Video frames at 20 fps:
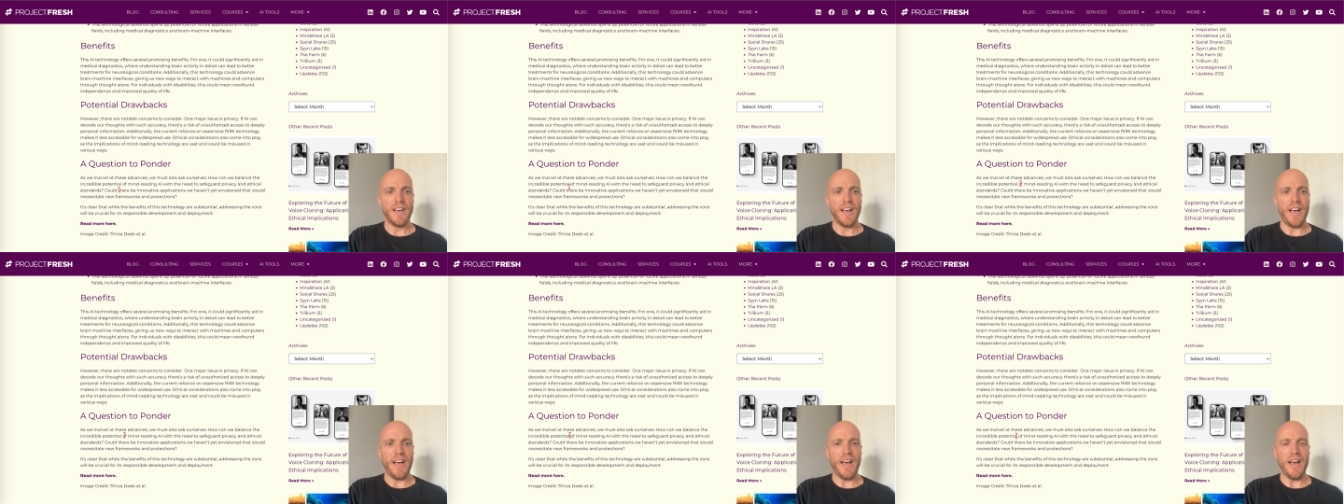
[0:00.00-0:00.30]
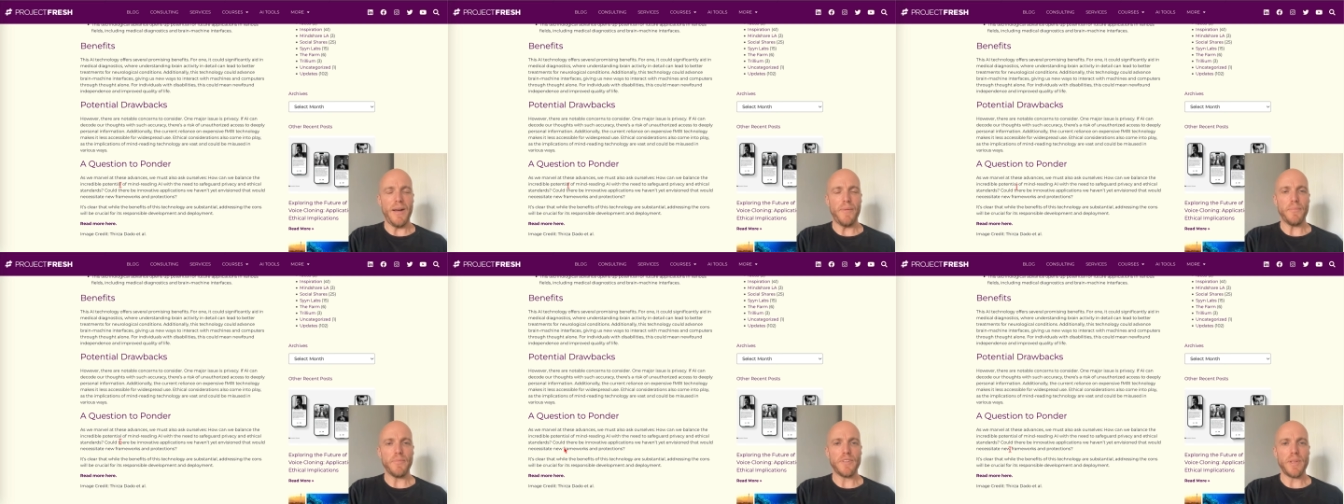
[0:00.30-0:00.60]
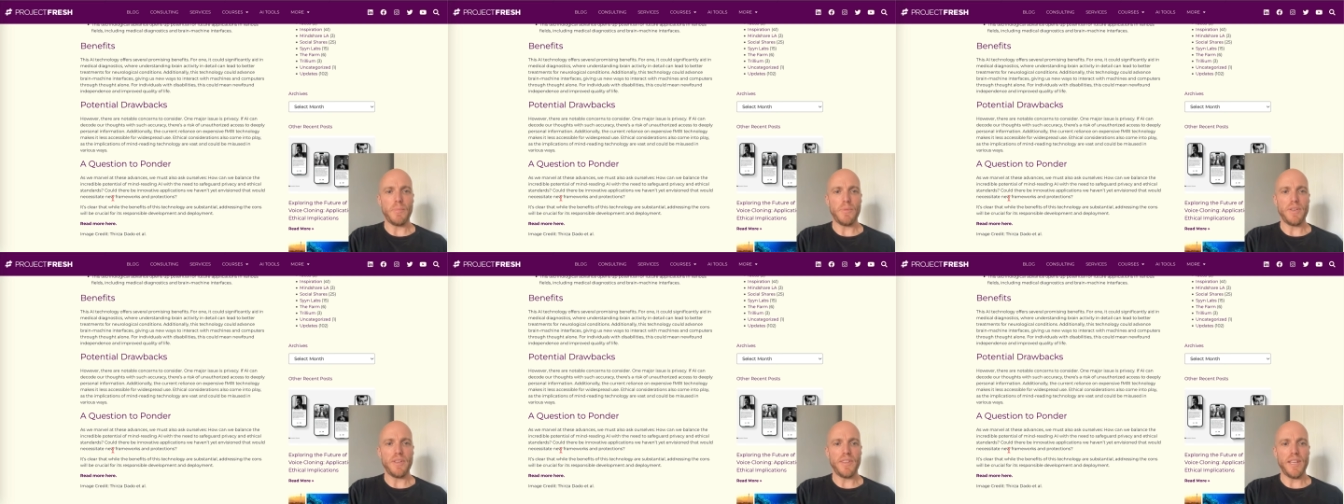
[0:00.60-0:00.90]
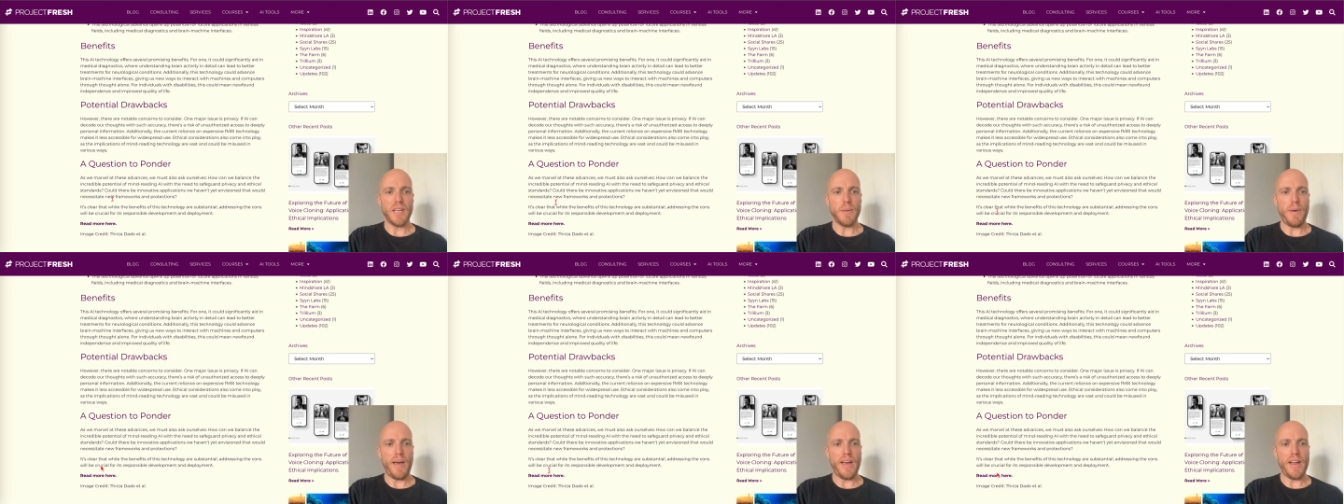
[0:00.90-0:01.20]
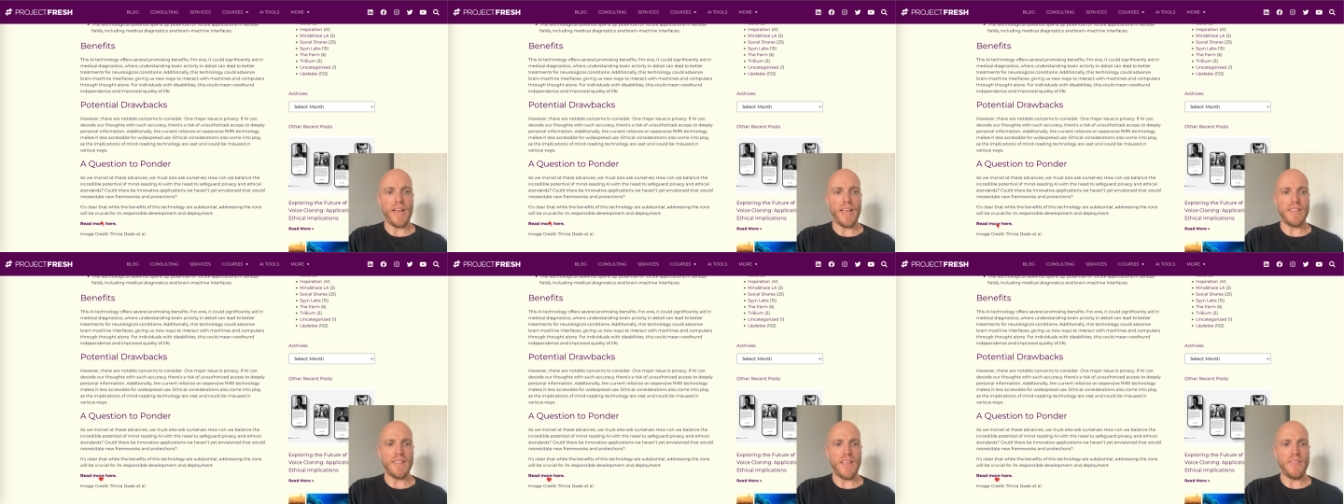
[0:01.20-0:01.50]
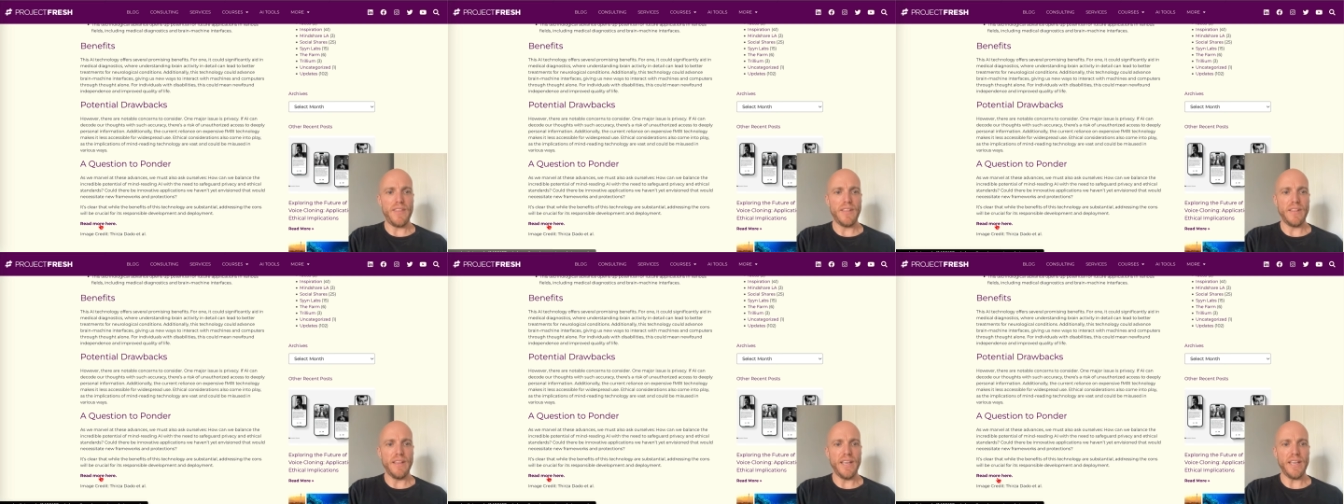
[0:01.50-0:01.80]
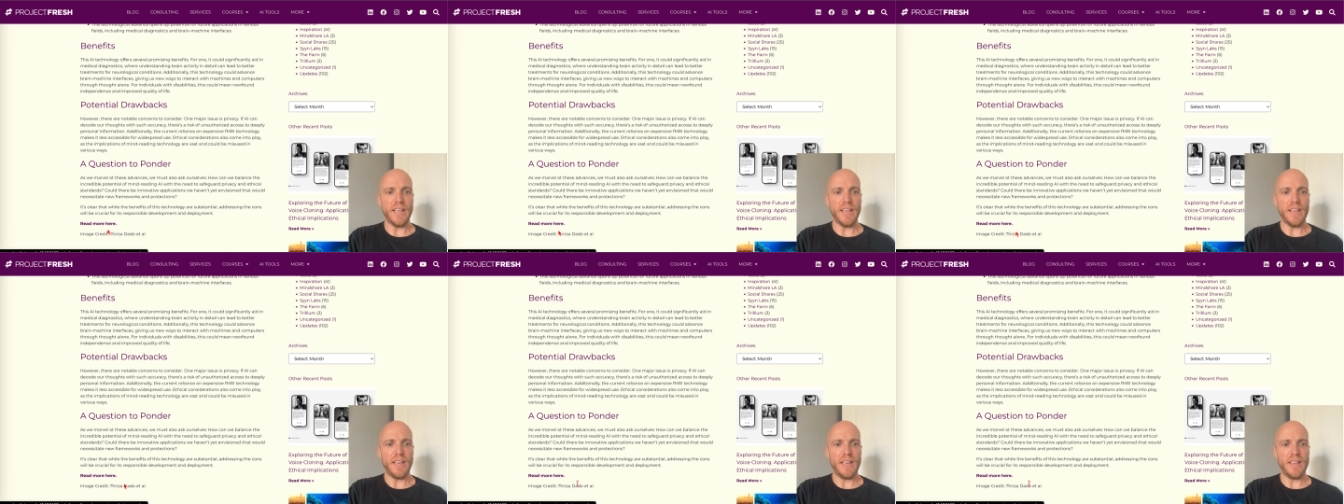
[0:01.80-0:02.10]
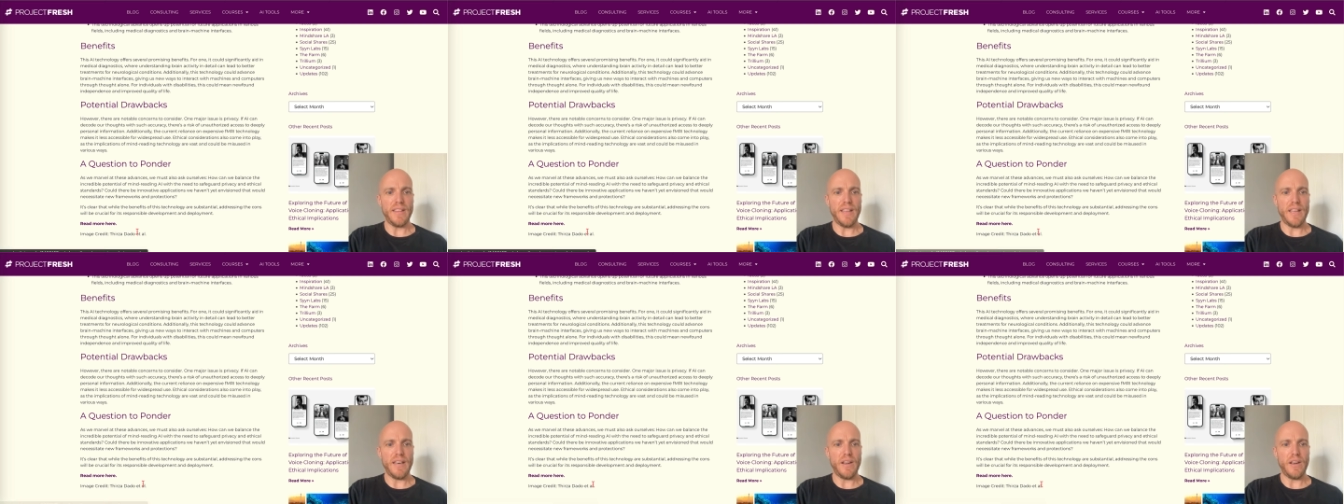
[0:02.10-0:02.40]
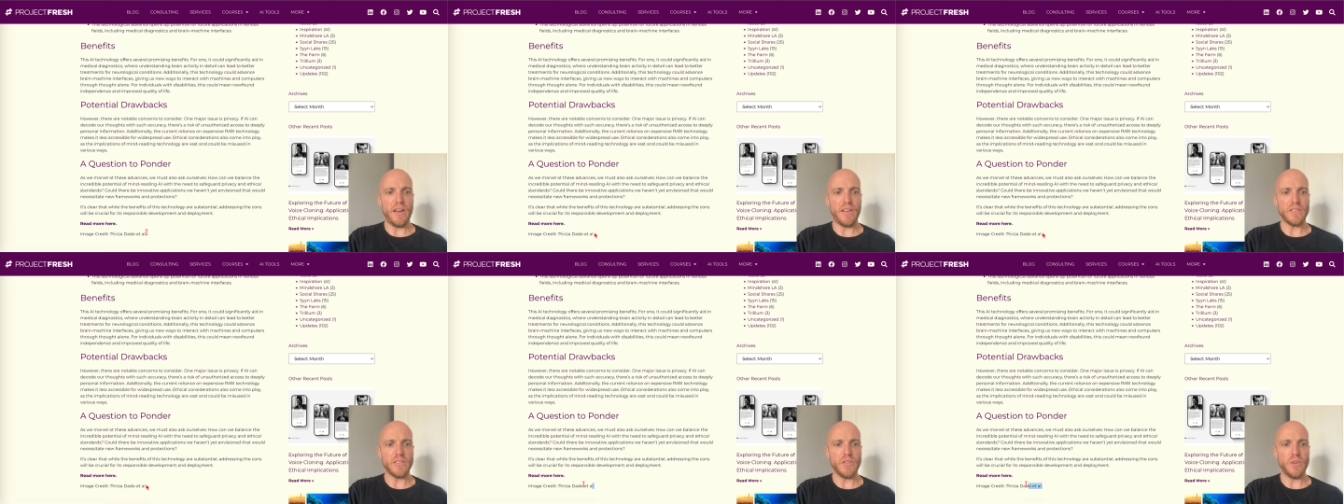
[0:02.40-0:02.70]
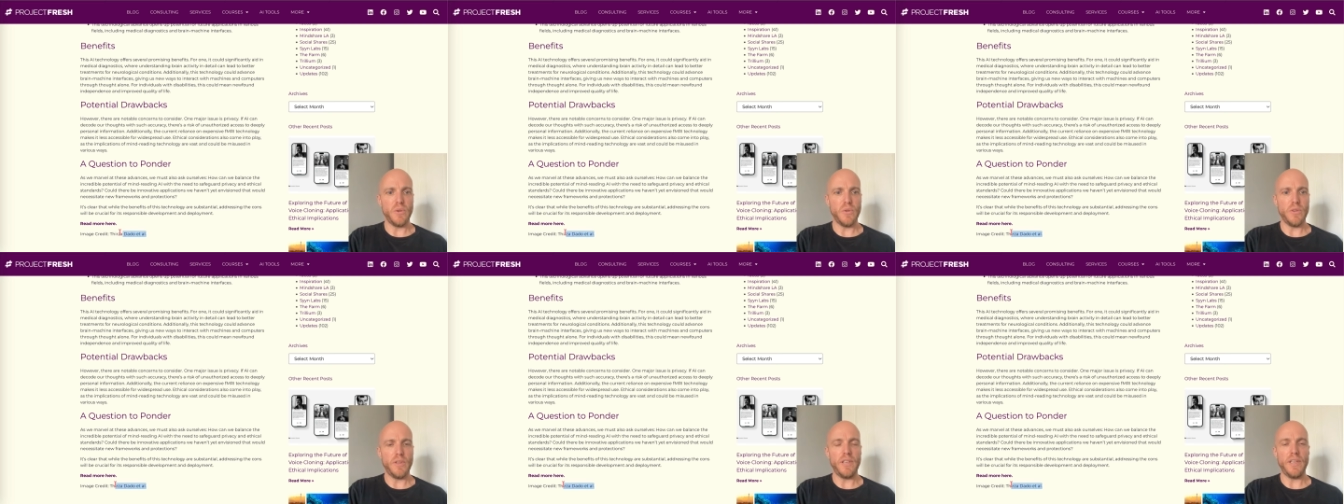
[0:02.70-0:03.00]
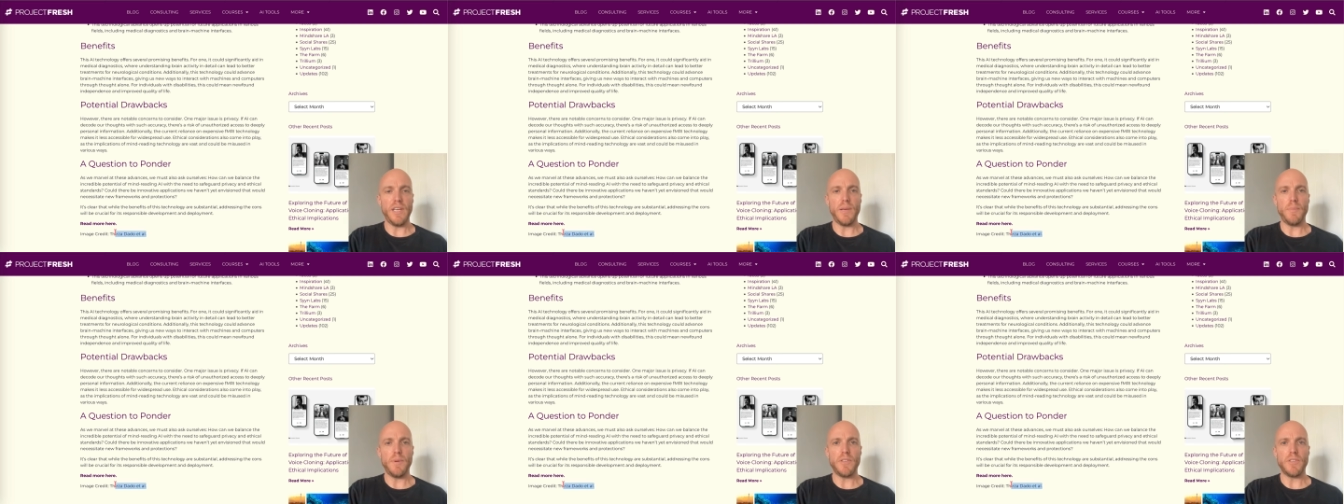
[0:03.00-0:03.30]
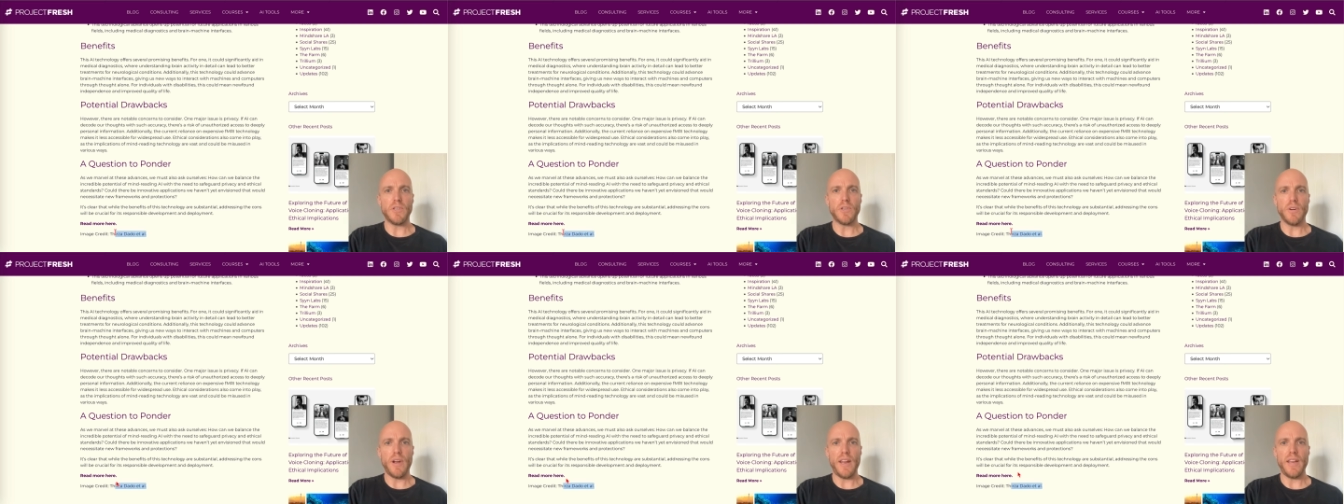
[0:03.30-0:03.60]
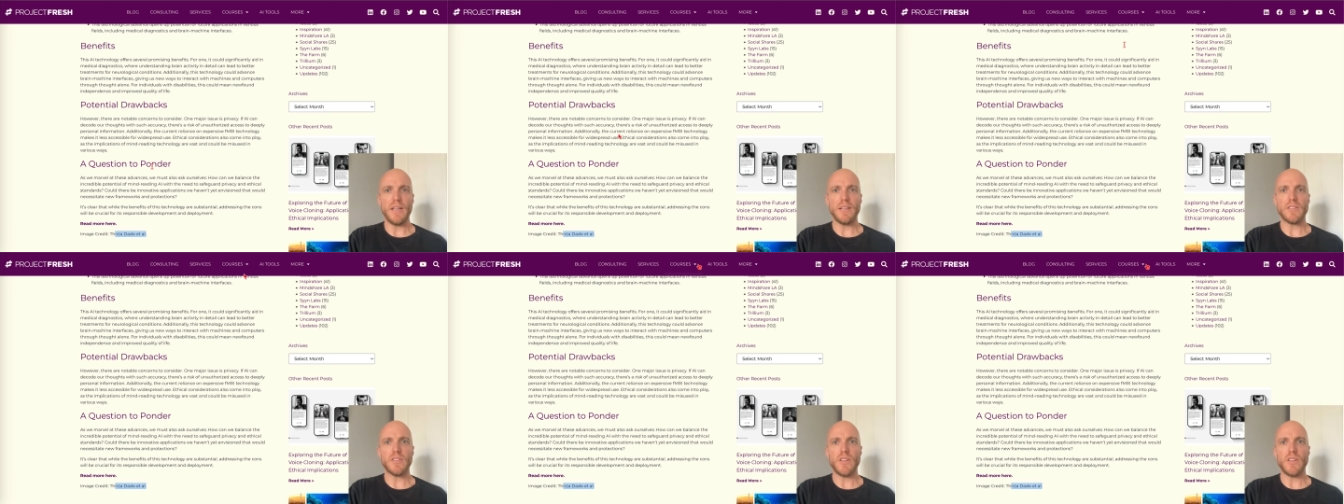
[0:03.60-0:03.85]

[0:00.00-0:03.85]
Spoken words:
something to think about, and then the link, and then also the image credit.